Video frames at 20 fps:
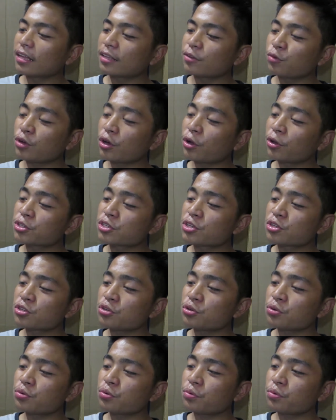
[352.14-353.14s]
we also
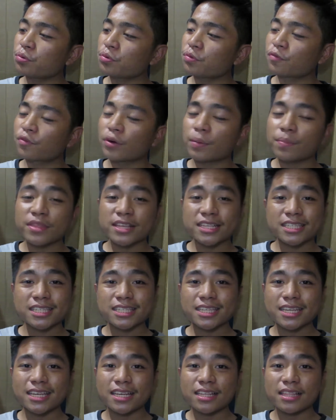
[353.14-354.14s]
knew from this
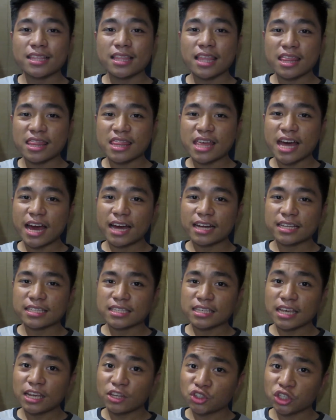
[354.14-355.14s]
scene that
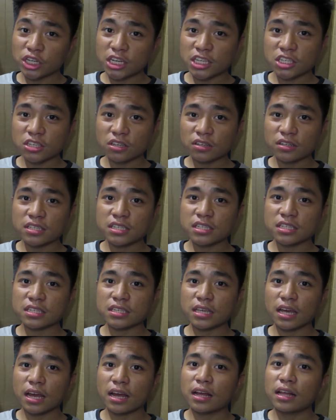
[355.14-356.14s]

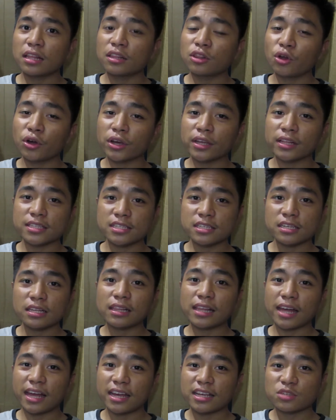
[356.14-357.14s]
Jason's loyalty
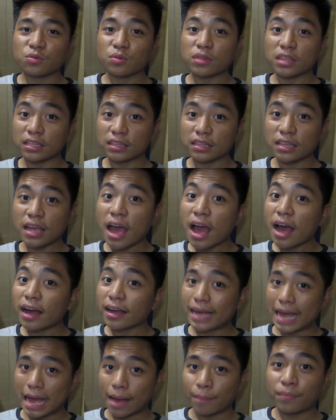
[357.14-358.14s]
lies within
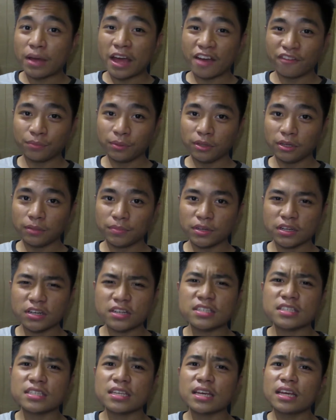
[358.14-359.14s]
Camp Half-Blood
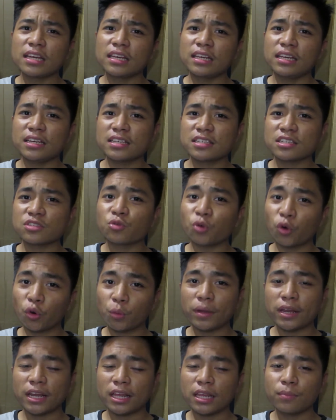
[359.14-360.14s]
because he isn't
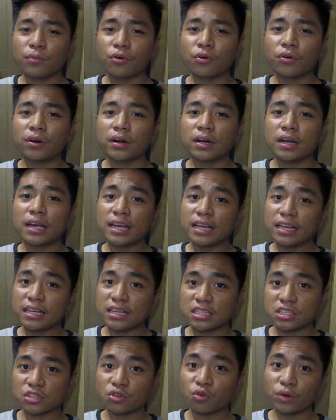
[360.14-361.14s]
Roman anymore,
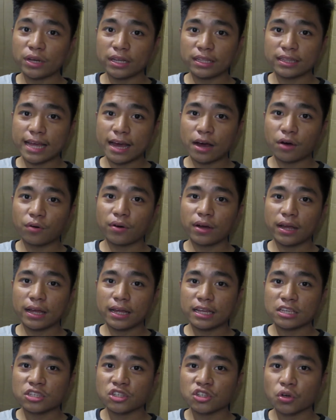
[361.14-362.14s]
he's Greek now.
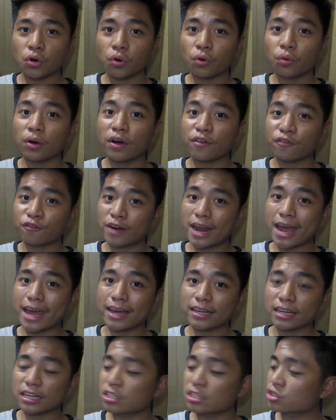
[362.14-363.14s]
So
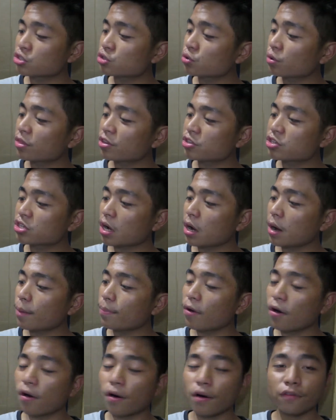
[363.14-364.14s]
Frank took the
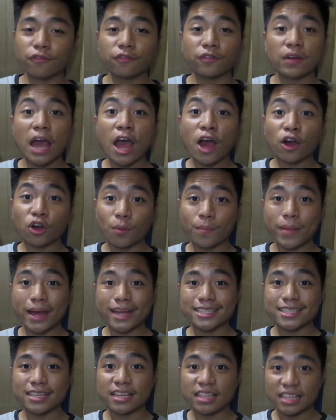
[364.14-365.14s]
job of
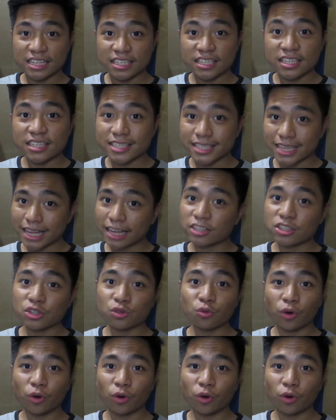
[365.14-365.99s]
commanding these skeleton